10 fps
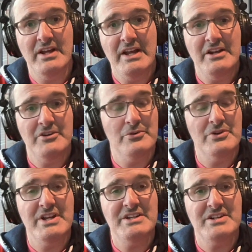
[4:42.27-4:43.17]
And
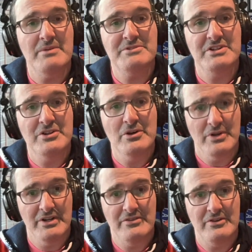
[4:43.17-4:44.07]
DoorDash helps you do
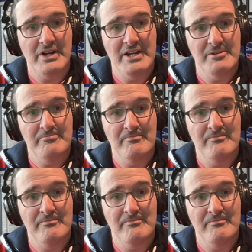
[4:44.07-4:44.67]
it, right?